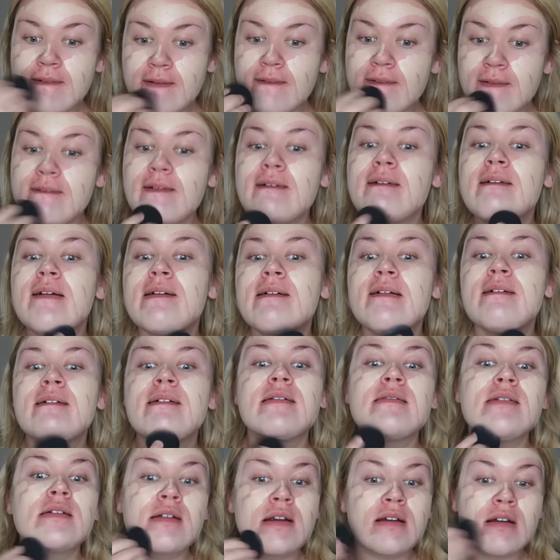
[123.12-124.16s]

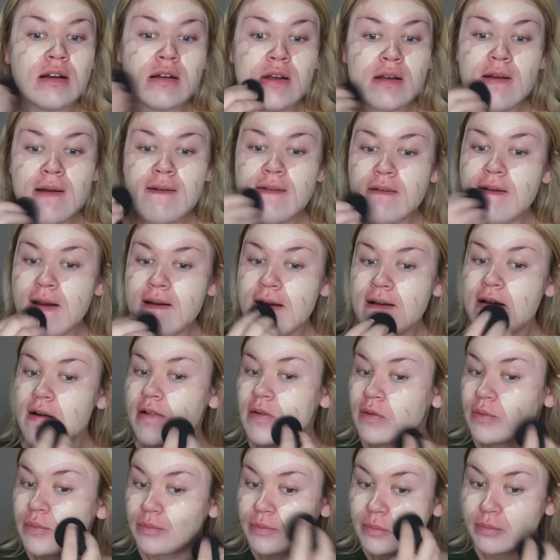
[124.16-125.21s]

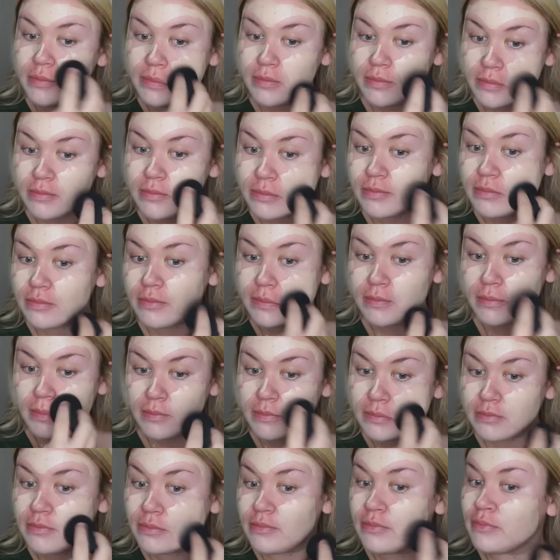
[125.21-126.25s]

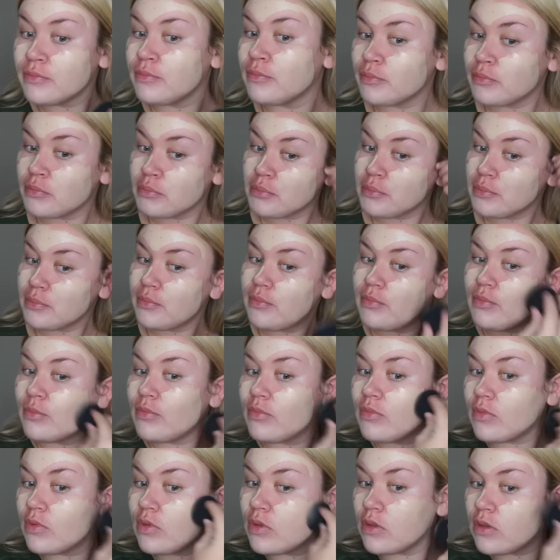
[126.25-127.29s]

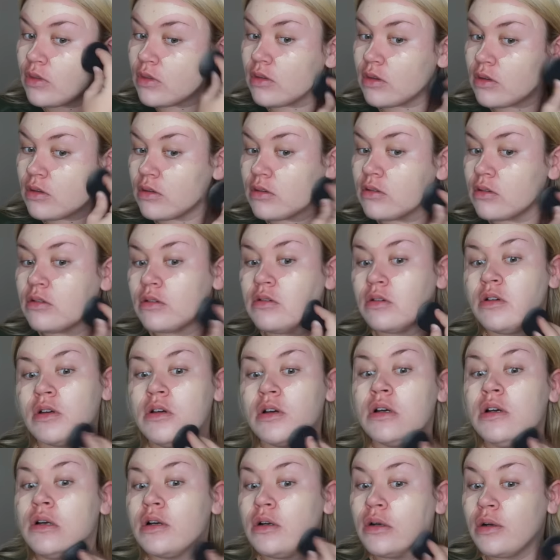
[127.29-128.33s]

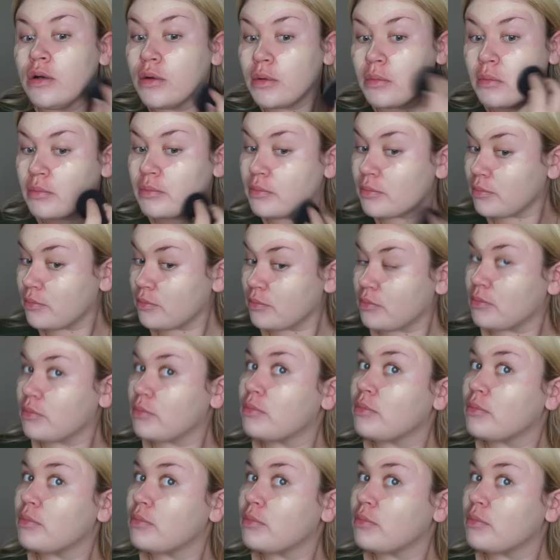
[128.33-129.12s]
[no speech]